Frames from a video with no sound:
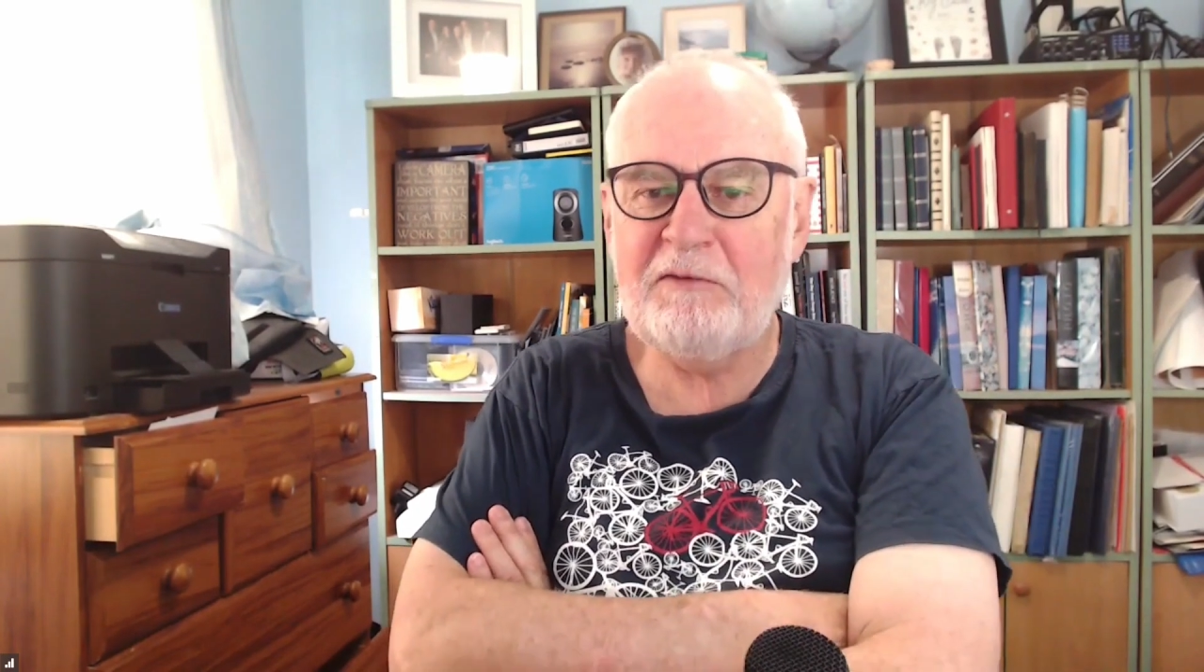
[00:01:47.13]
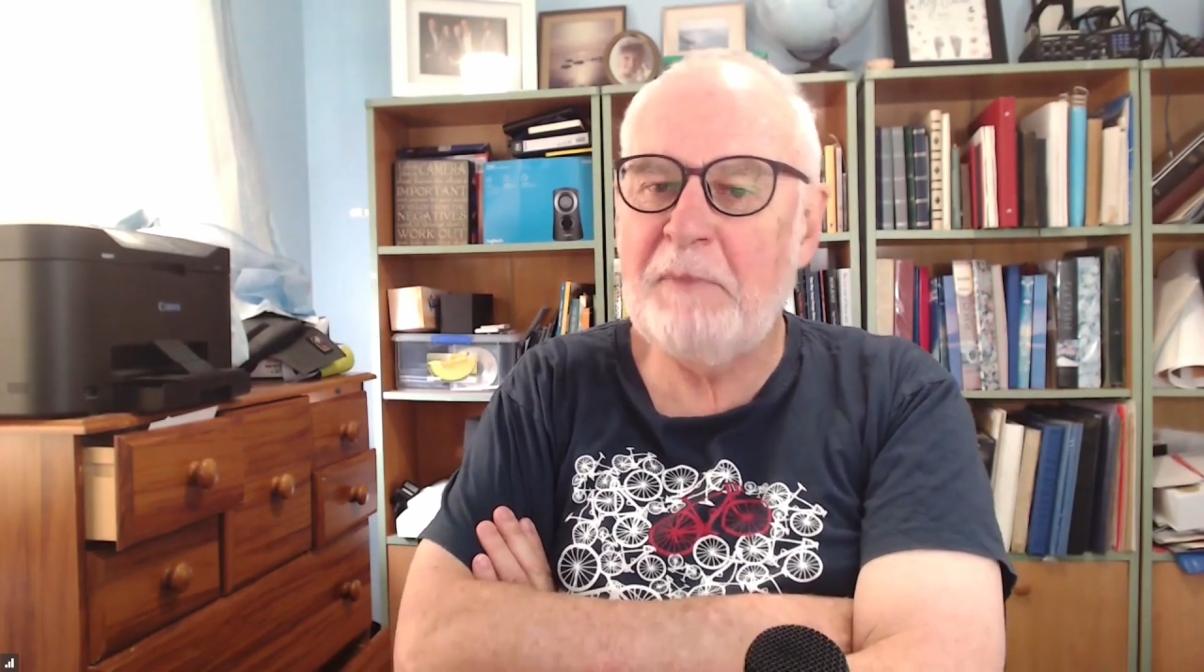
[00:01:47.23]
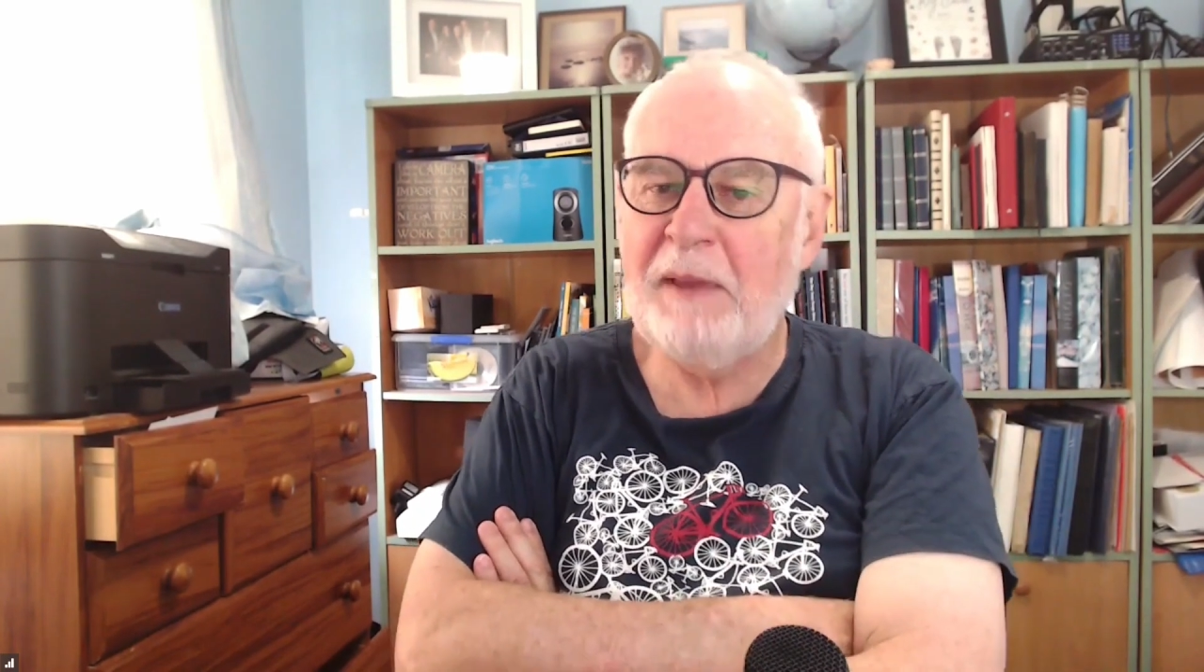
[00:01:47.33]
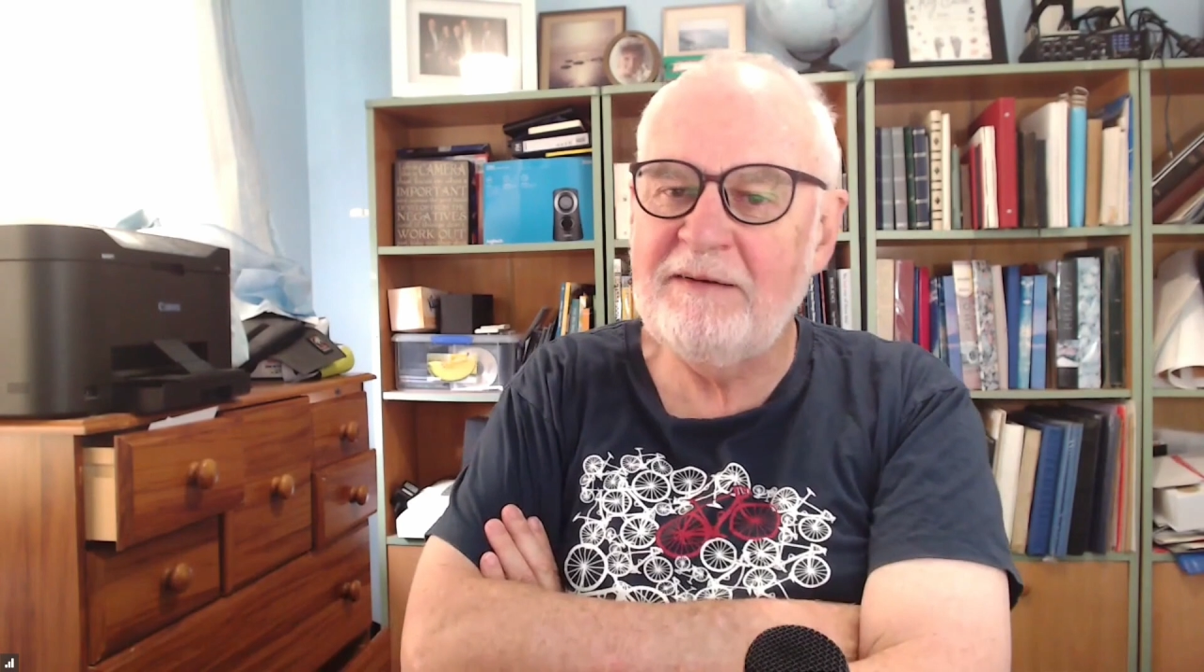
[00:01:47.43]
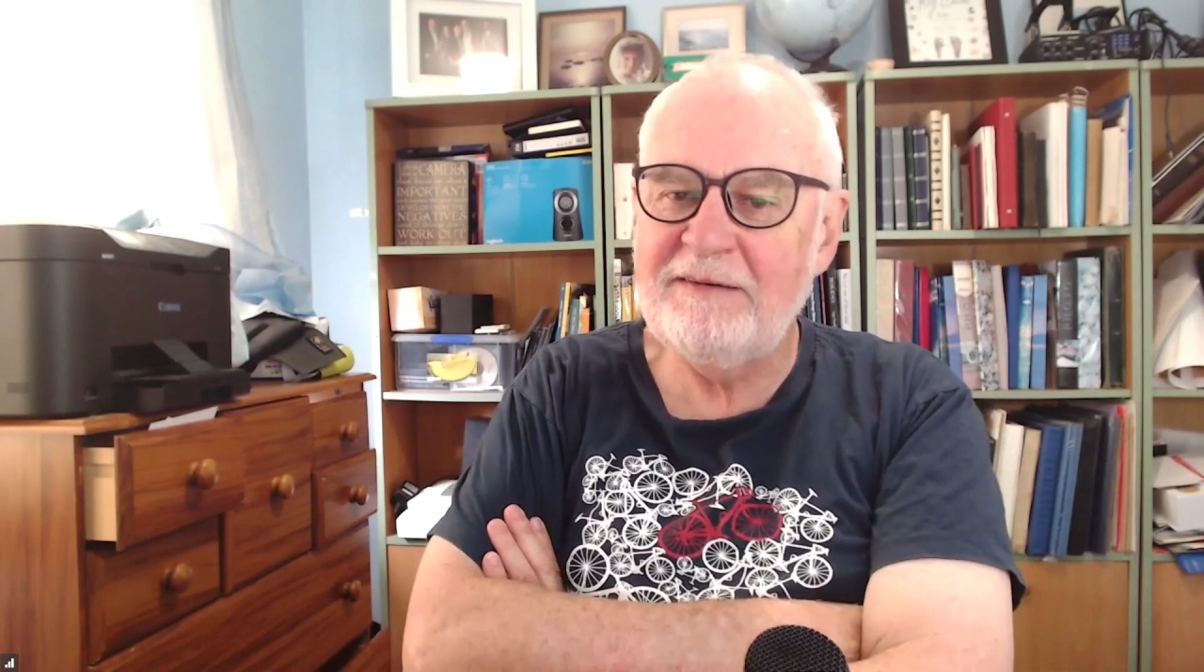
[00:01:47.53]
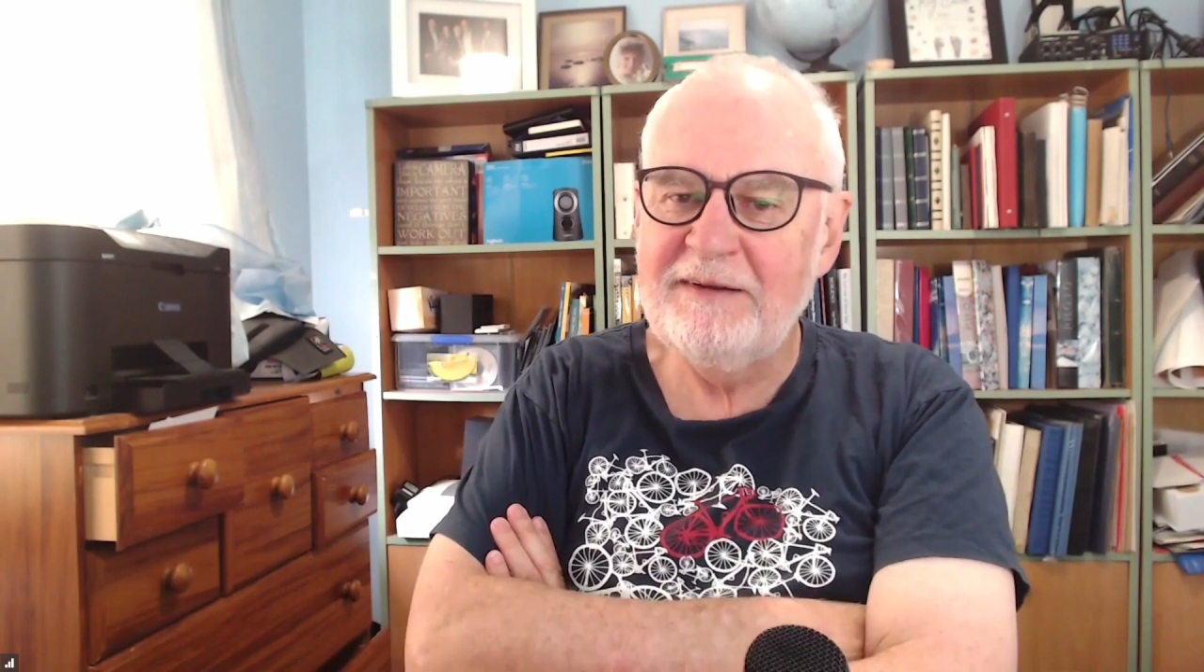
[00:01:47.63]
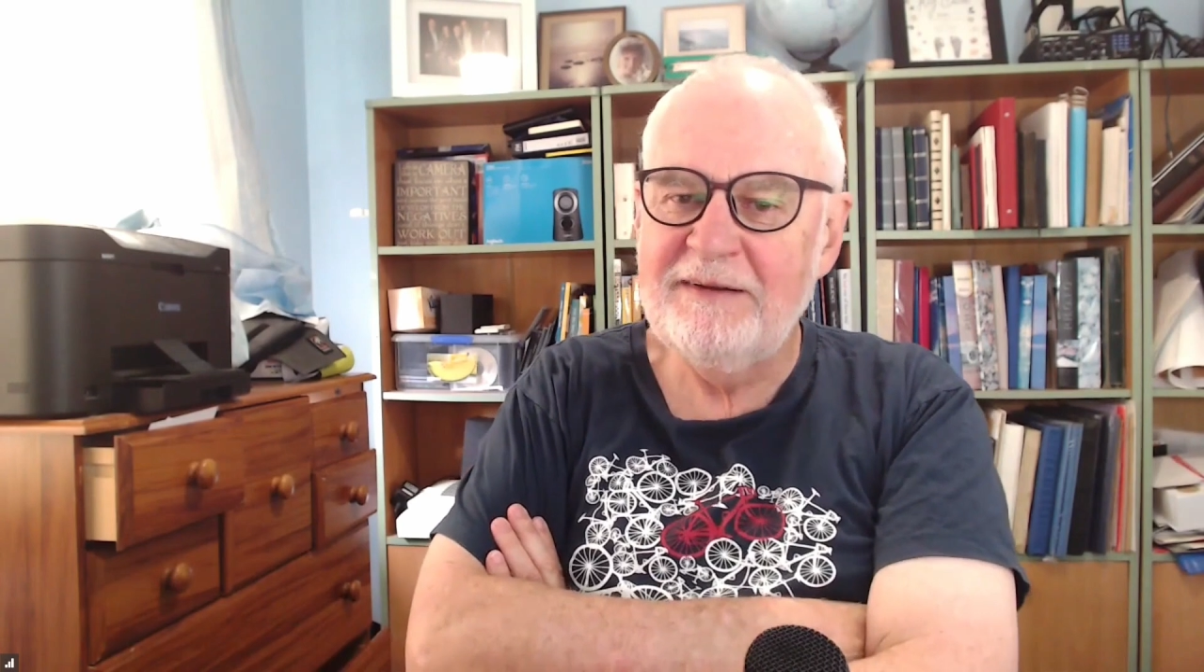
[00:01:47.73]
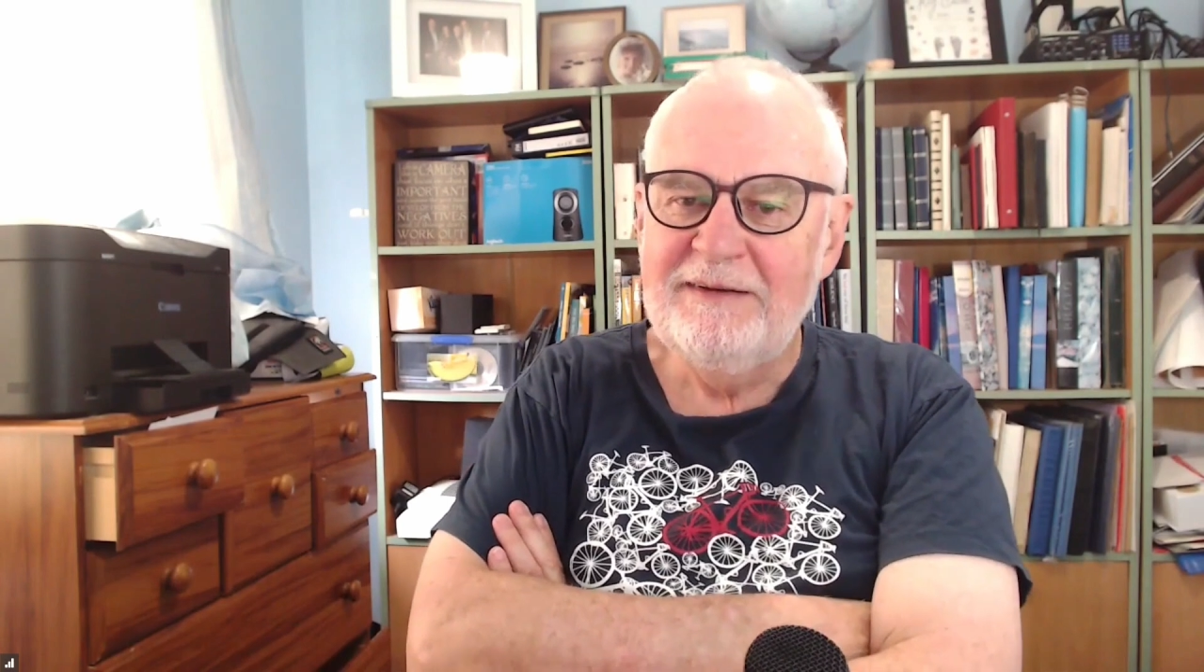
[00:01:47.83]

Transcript: spent.